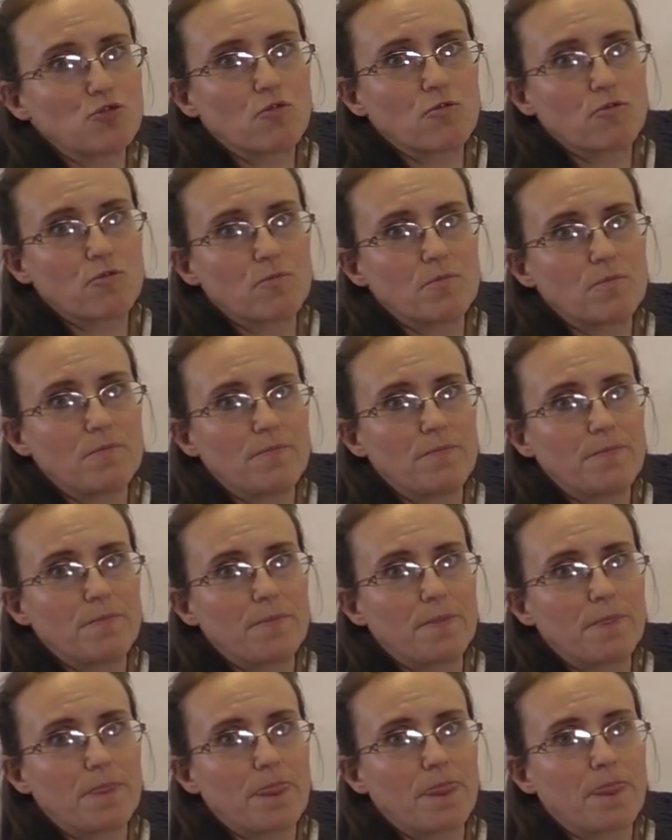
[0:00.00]
Let's try to
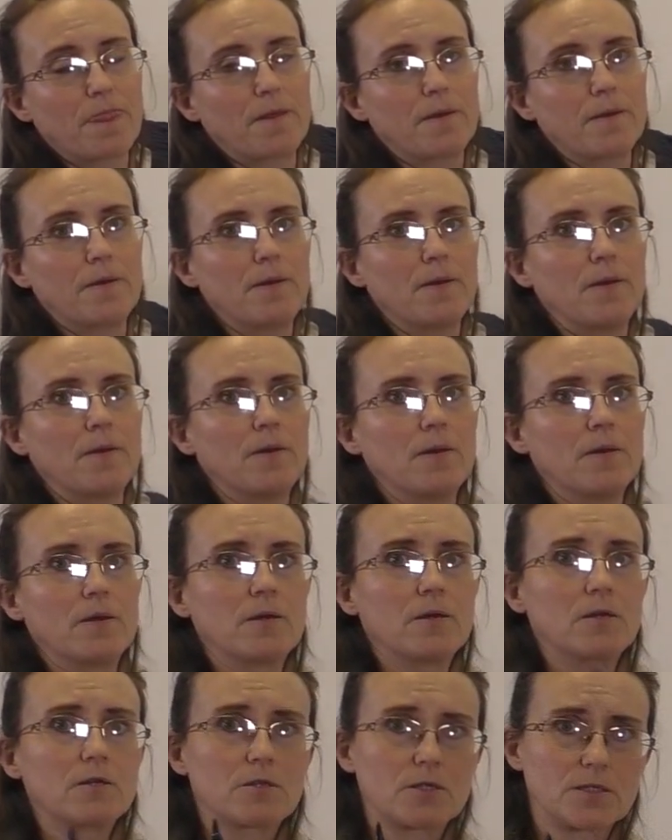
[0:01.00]
look here.
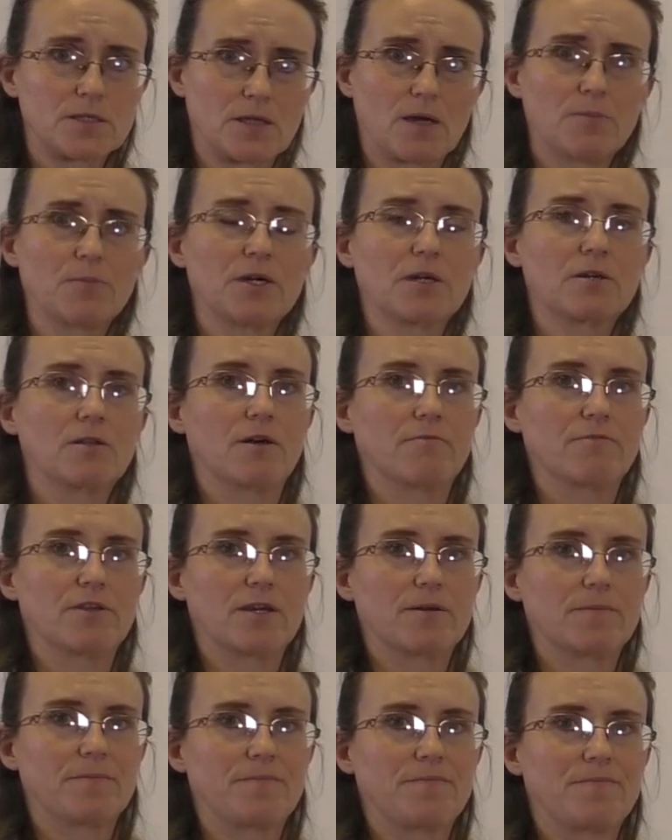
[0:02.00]

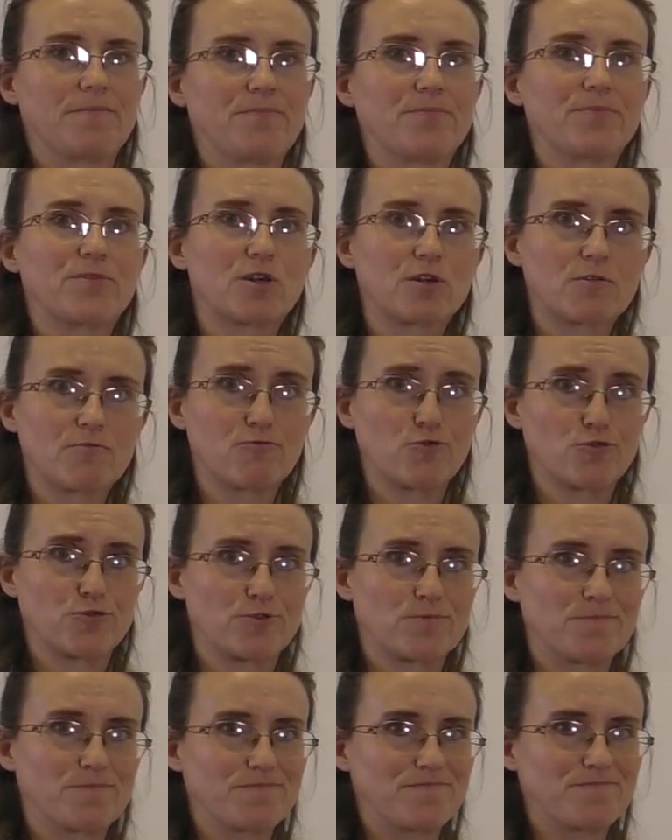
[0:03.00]
3-4
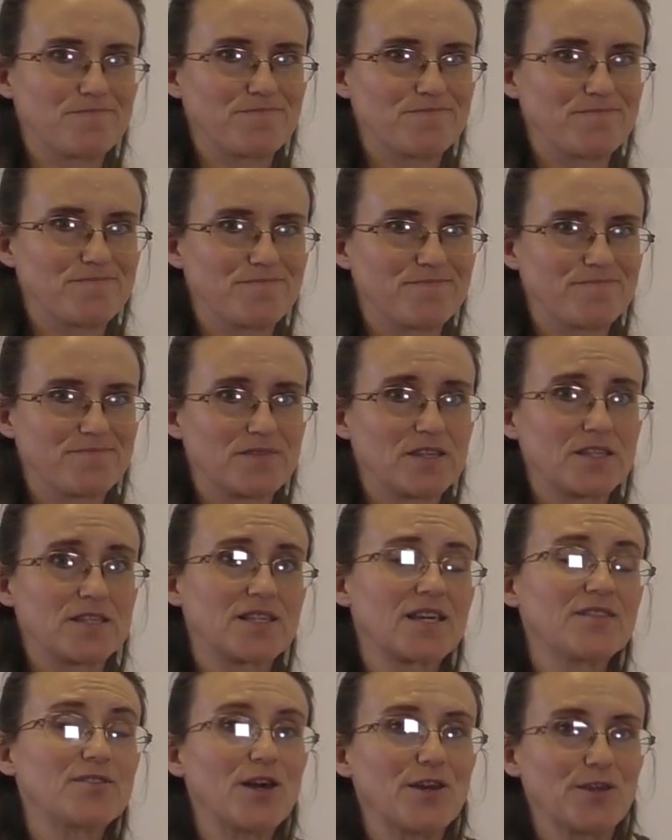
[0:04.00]
years, if you
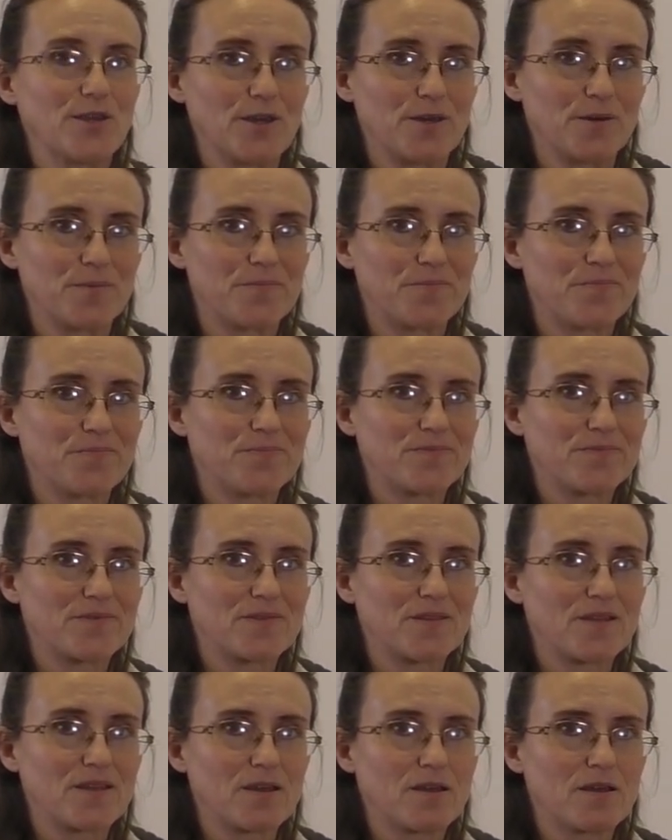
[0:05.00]
want 5 or
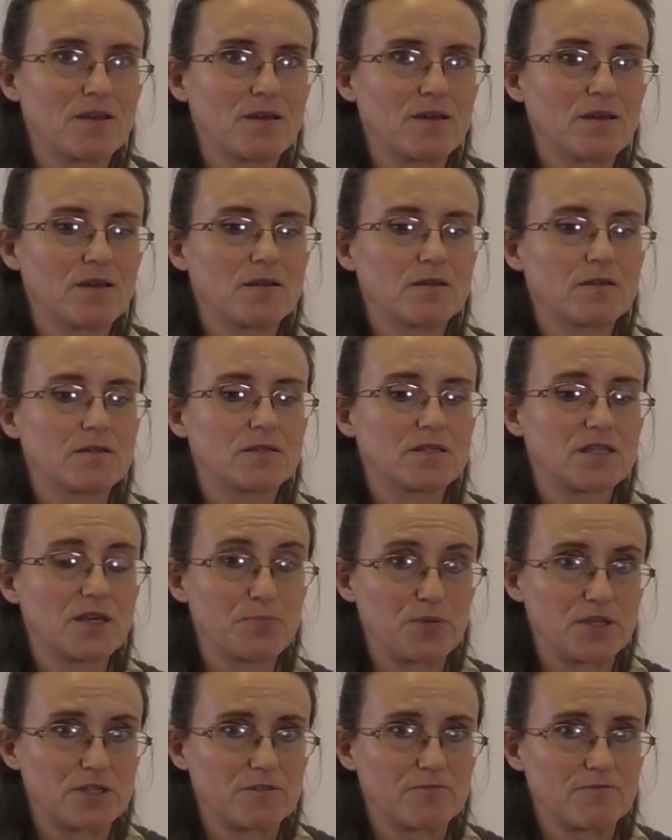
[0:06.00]
10 years after
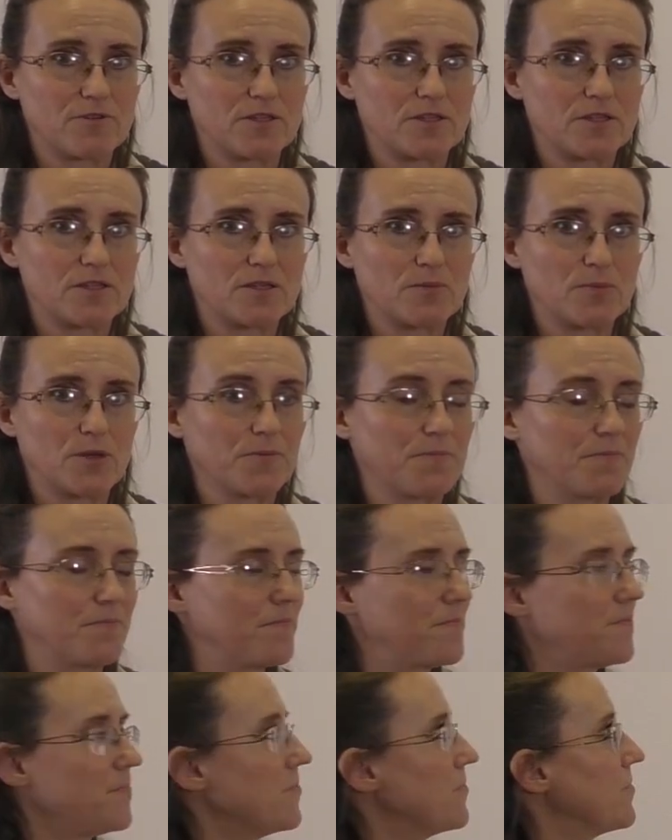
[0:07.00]
you got this job.